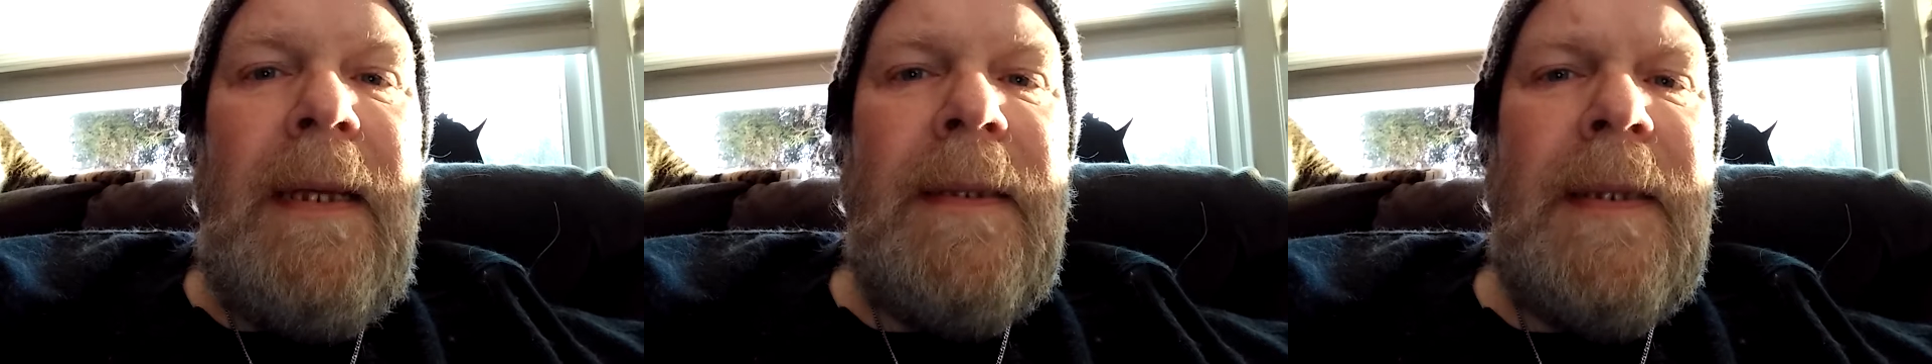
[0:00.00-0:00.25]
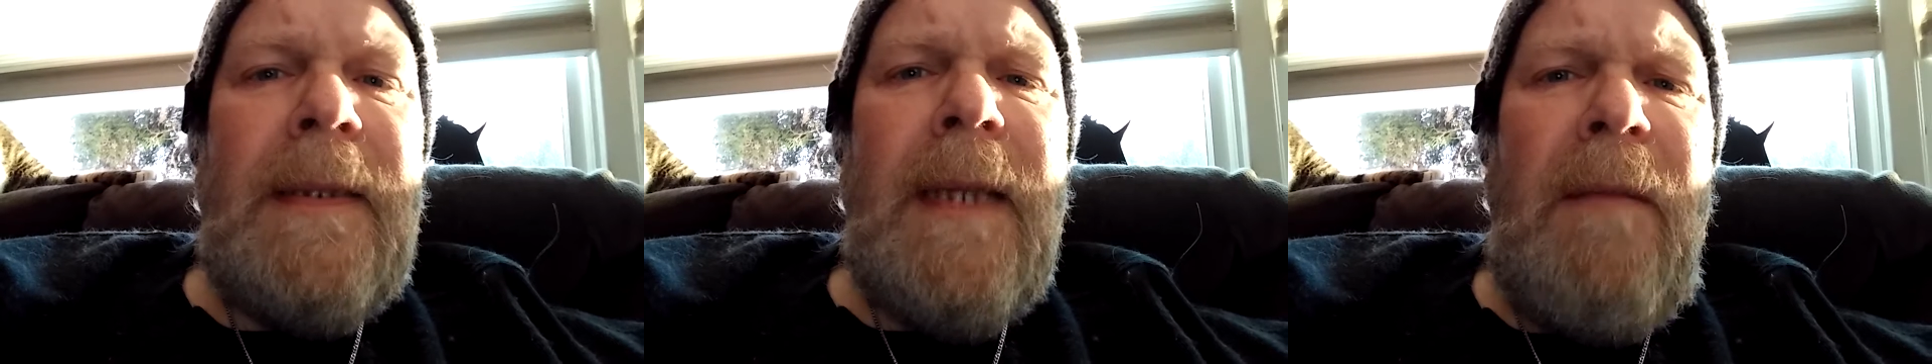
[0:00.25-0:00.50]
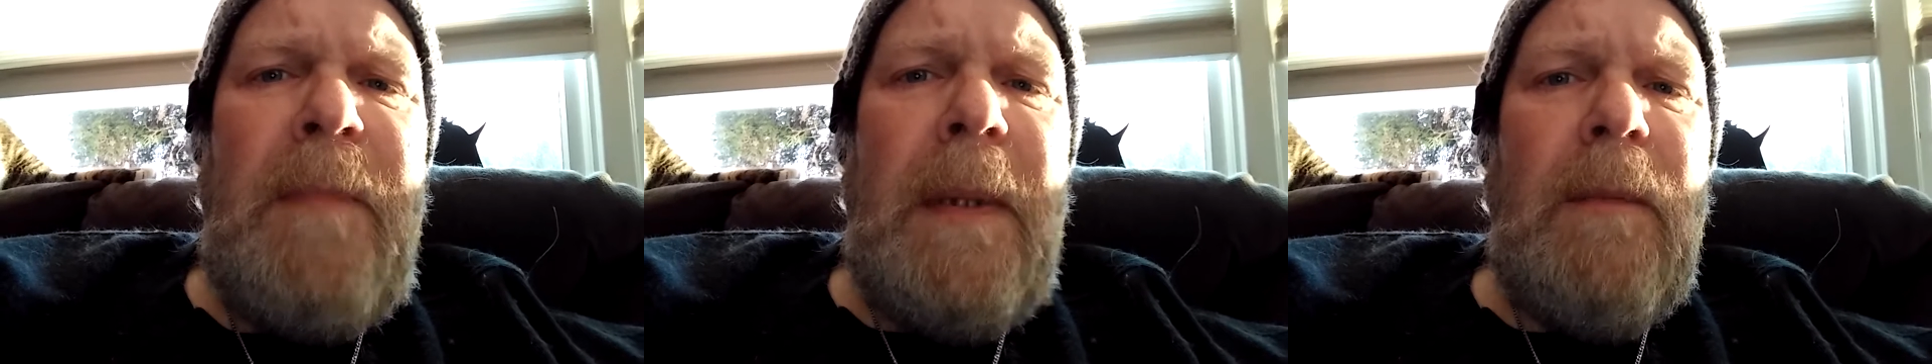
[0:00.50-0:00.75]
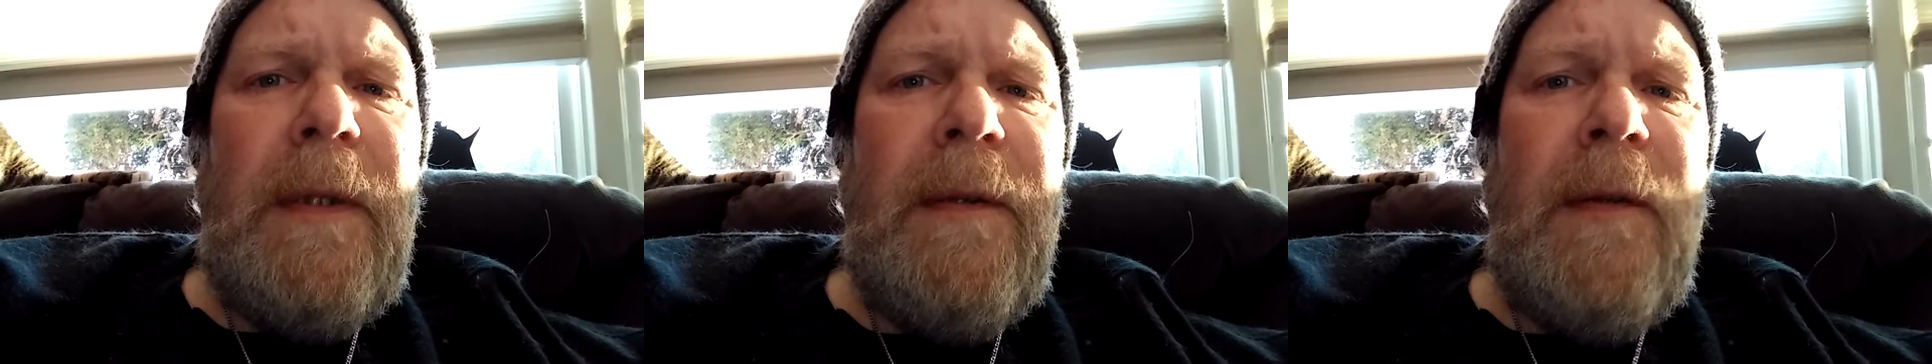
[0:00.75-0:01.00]
since I've
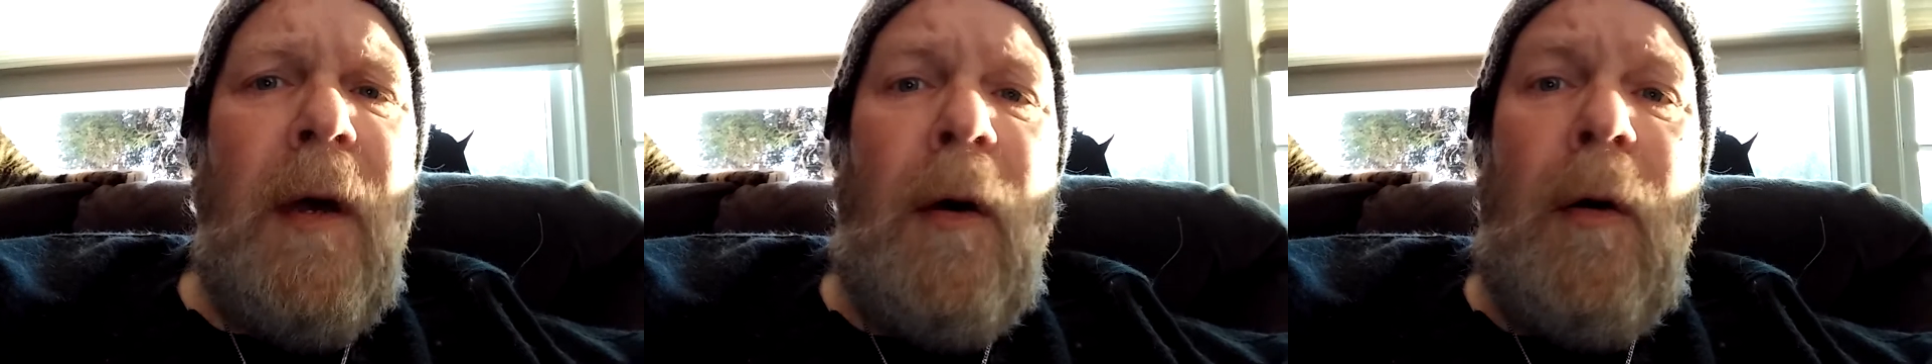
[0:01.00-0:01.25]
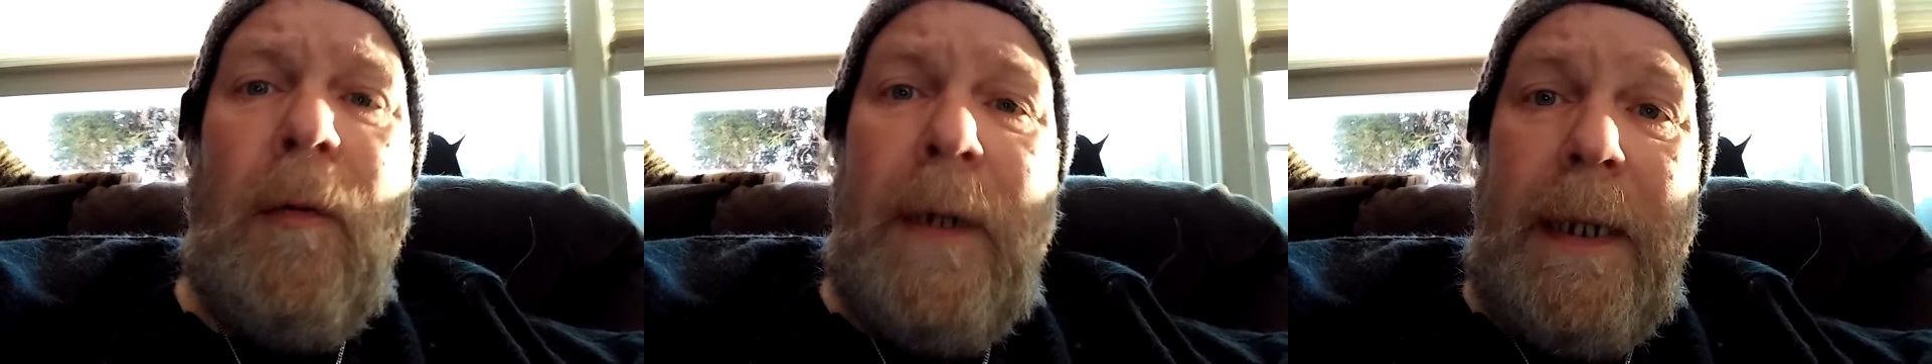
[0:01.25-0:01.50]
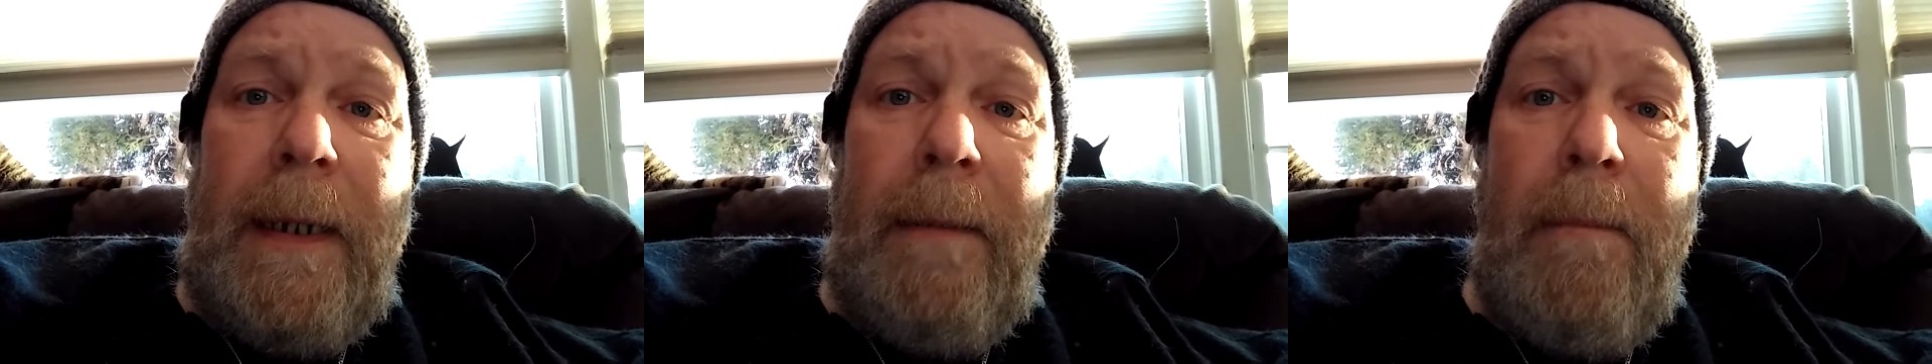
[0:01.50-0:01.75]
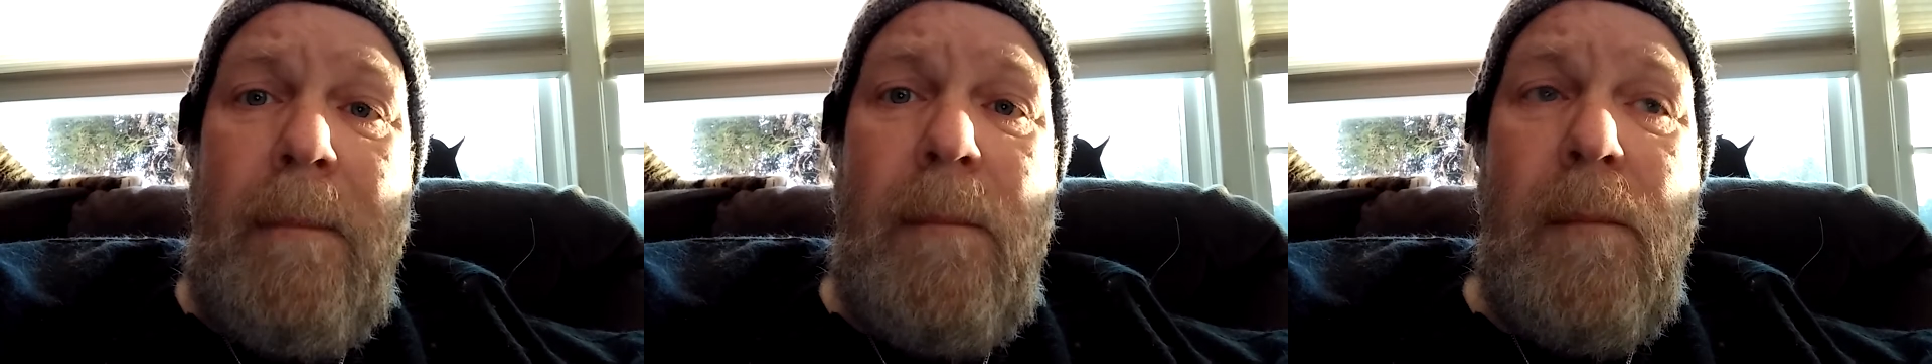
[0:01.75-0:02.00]
been with Tony